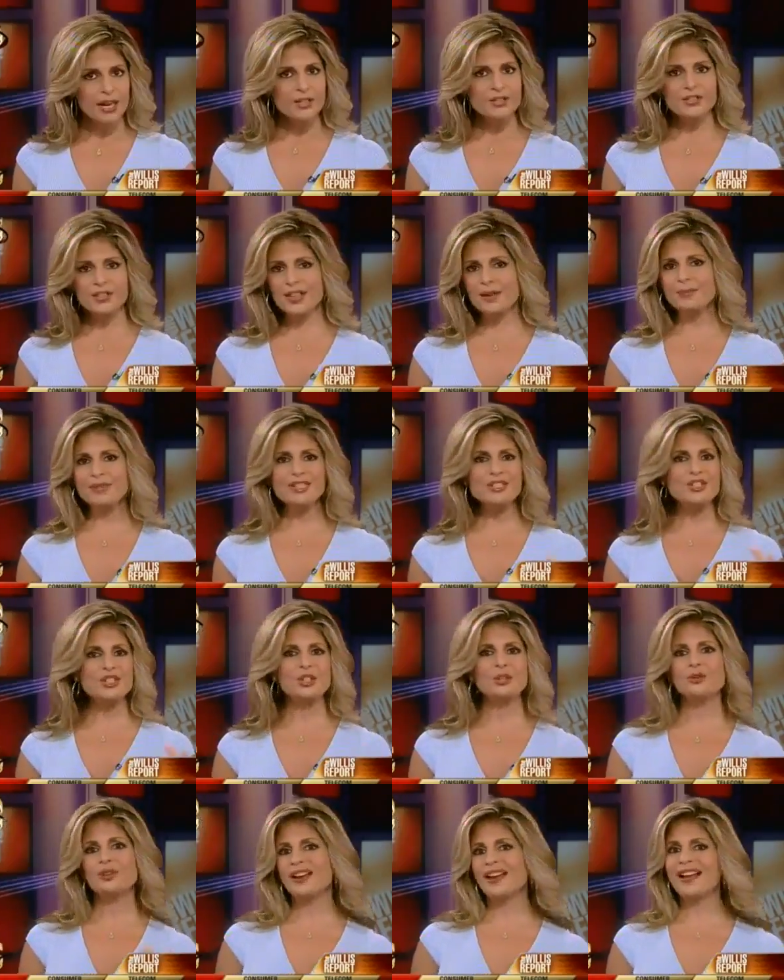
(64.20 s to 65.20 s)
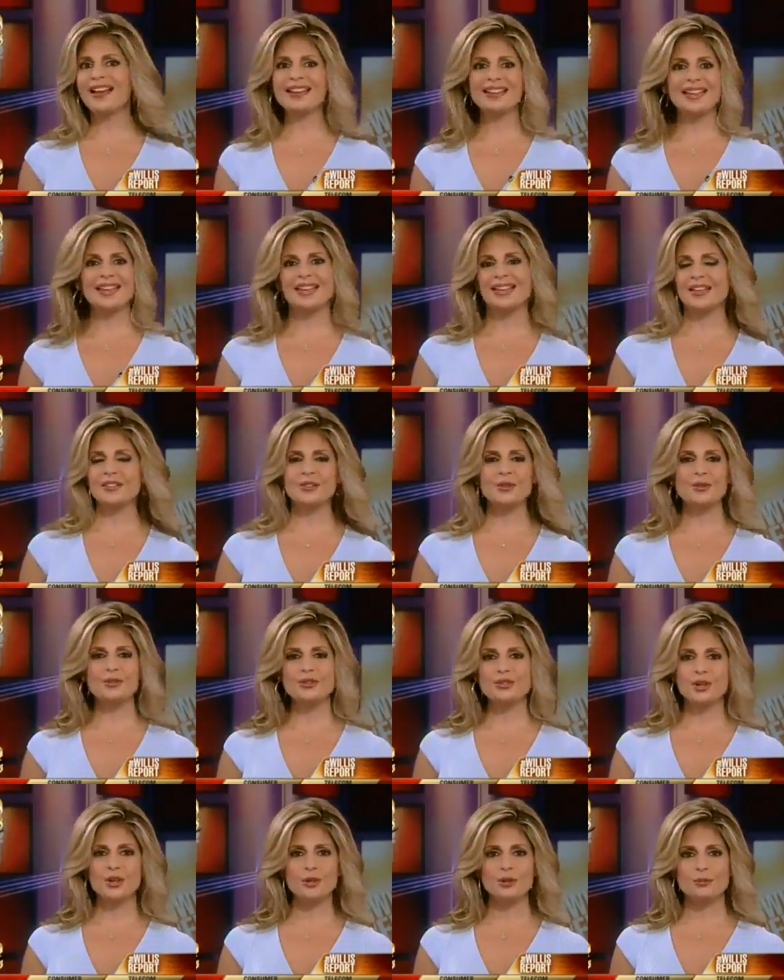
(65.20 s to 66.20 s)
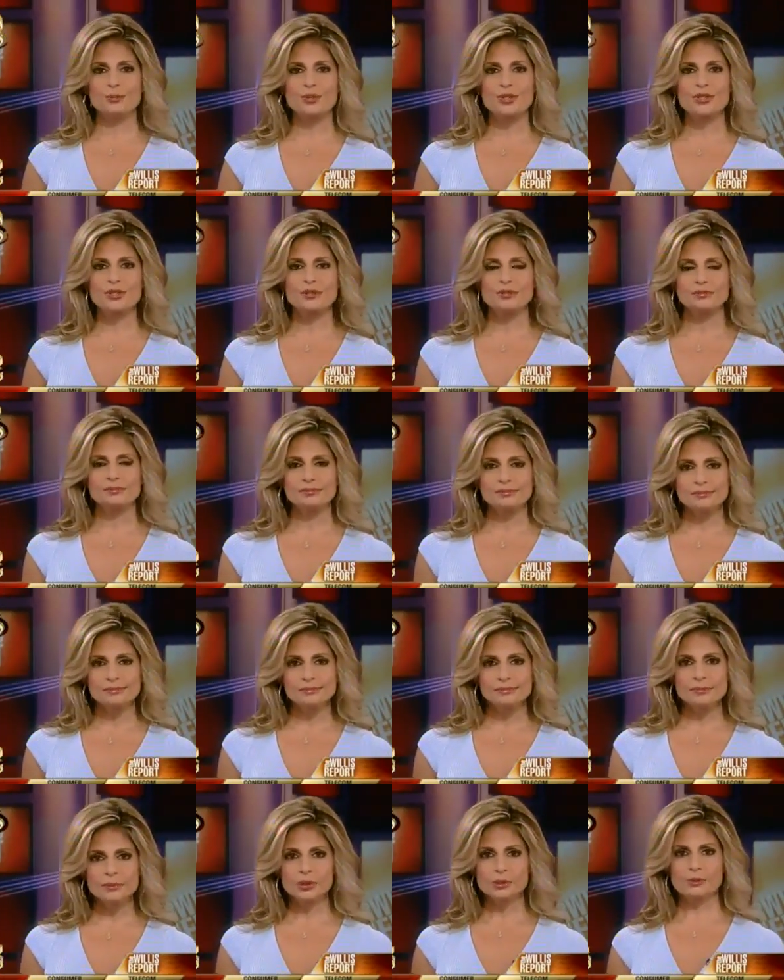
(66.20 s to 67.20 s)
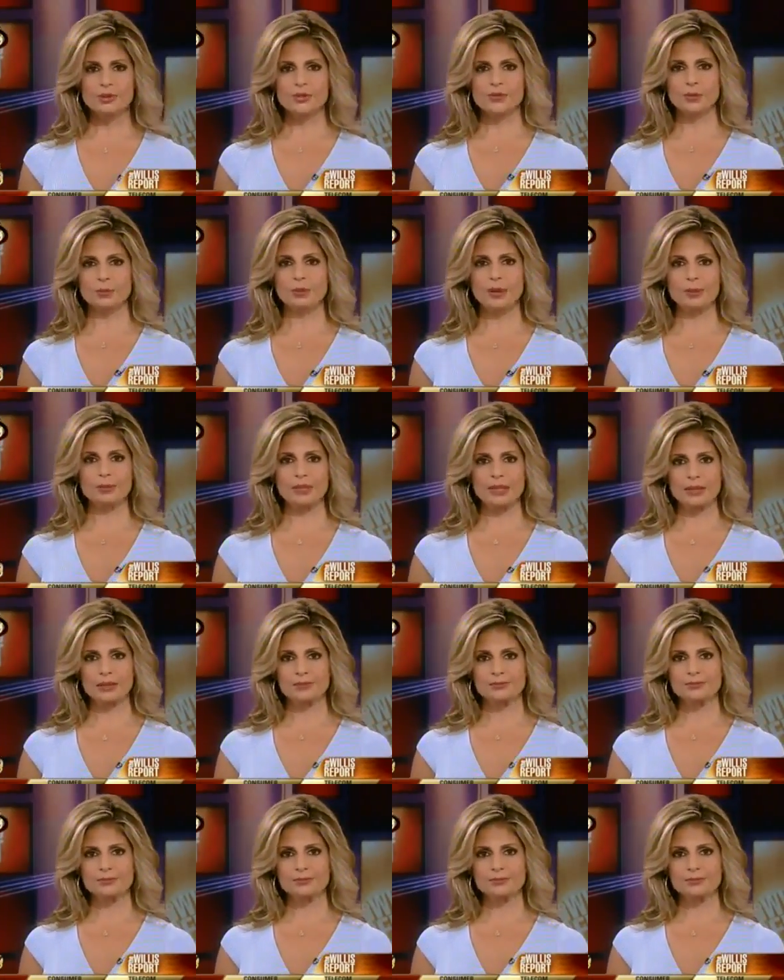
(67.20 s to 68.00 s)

So that means you and I can't get those terms. So much for public.